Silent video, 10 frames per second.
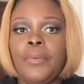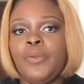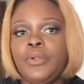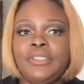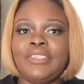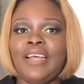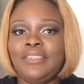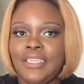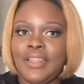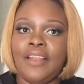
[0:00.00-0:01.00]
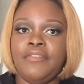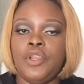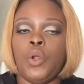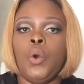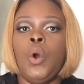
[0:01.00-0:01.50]
but we'll discuss it in that
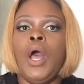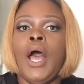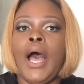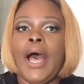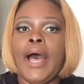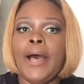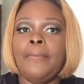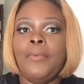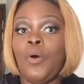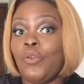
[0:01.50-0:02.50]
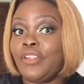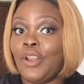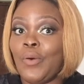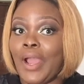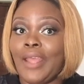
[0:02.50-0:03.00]
video. Hoz
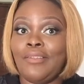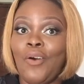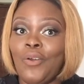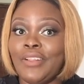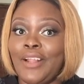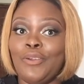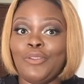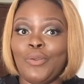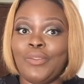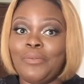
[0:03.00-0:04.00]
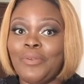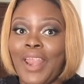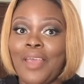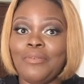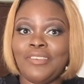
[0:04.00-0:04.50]
galo, guys. Hoz galo. So
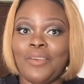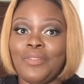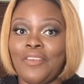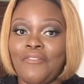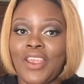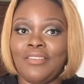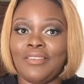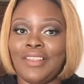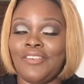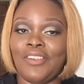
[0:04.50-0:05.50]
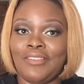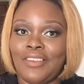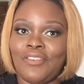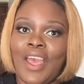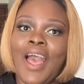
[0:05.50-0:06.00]
subscribe, share with your friends, etc.,
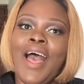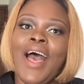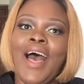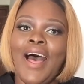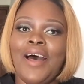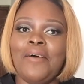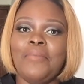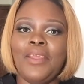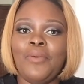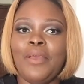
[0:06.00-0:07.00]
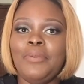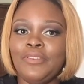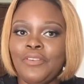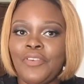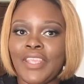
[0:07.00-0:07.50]
etc. Anyway,
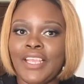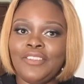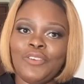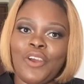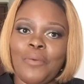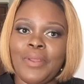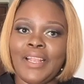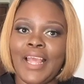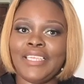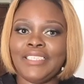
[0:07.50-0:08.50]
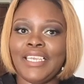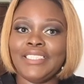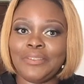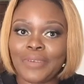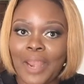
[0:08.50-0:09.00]
please don't forget to comment, like,
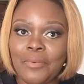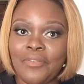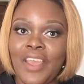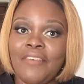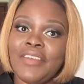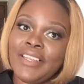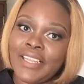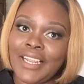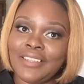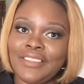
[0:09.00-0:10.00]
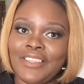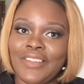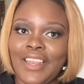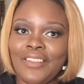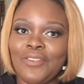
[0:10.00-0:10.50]
share, subscribe if you haven't, and I'll see
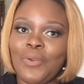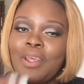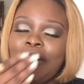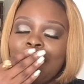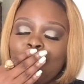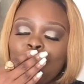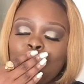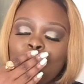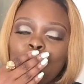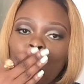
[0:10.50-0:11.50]
you in the next one.